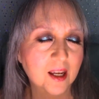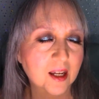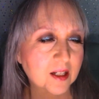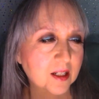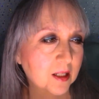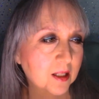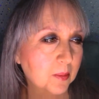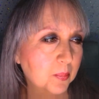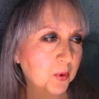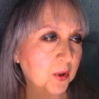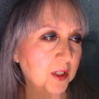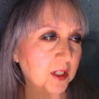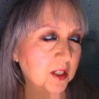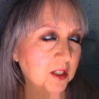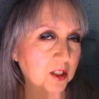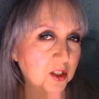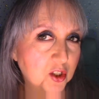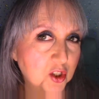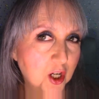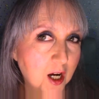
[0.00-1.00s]
I did a pretty
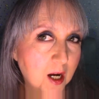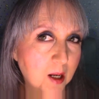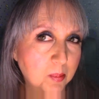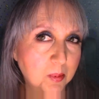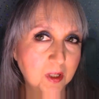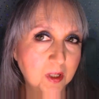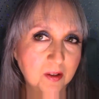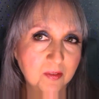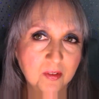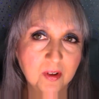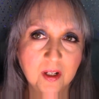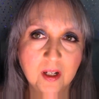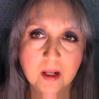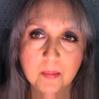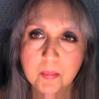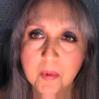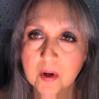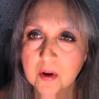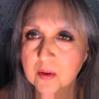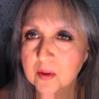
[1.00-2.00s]
good job covering
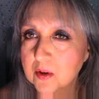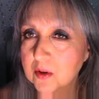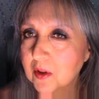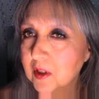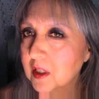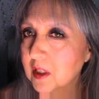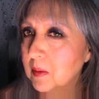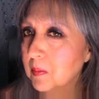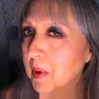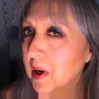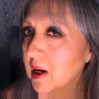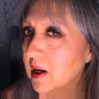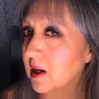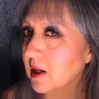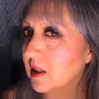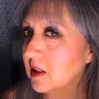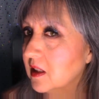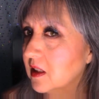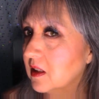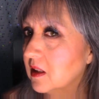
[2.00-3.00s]
up all those
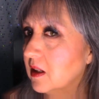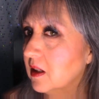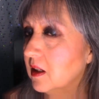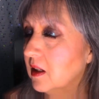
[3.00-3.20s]
spots.